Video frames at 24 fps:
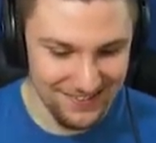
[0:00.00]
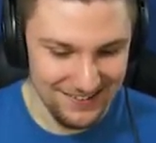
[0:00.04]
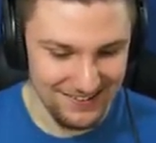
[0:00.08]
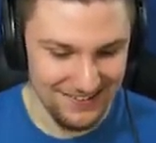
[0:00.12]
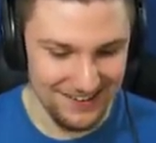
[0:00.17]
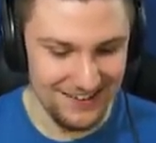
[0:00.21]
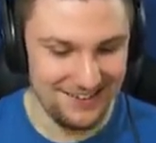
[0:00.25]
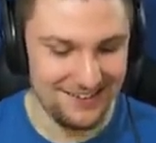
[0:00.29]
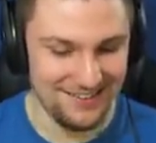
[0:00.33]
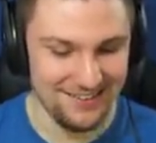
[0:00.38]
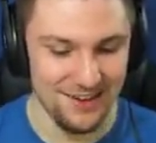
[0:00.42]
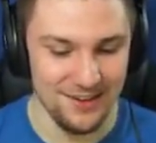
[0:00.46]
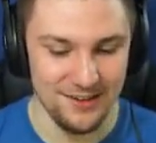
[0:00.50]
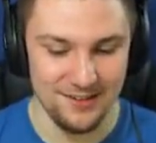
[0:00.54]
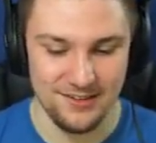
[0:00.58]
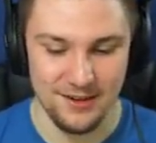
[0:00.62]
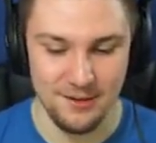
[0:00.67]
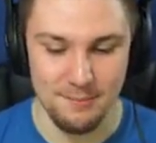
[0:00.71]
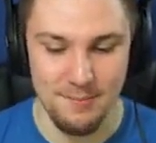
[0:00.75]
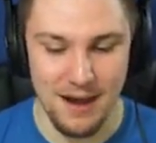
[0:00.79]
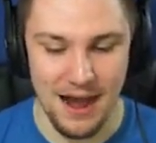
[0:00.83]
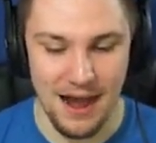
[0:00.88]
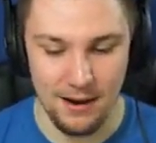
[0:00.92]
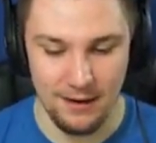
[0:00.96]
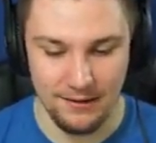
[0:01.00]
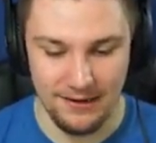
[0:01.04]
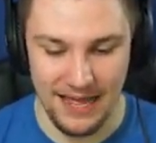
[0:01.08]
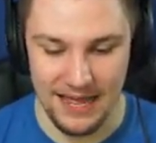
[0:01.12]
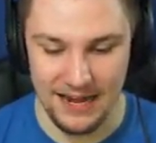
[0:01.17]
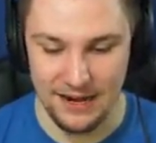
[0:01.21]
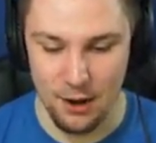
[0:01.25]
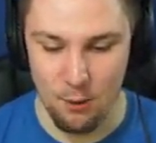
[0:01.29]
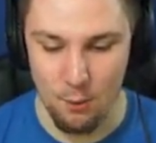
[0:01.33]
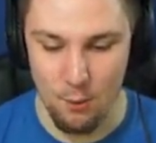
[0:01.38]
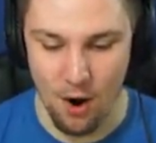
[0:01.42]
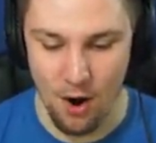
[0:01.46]
Listen to oh. my
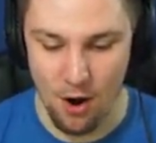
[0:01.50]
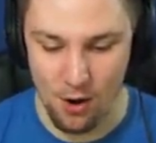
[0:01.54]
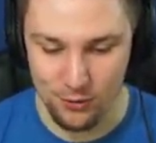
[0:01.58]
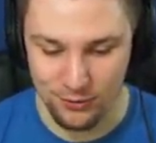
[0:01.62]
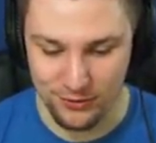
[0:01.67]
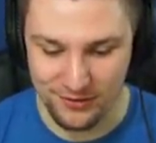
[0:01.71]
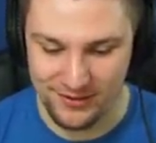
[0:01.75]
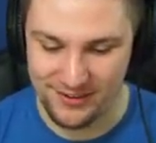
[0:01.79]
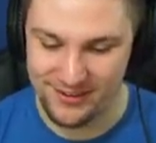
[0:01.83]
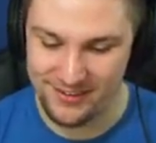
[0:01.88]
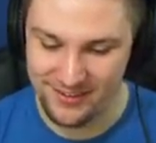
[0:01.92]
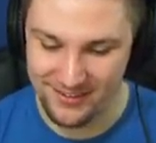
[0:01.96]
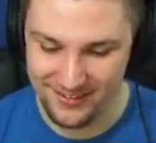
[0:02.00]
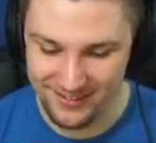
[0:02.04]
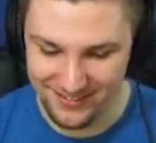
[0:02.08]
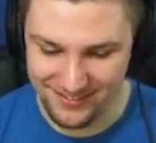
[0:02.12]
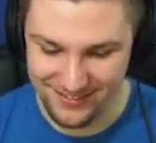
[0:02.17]
letter words.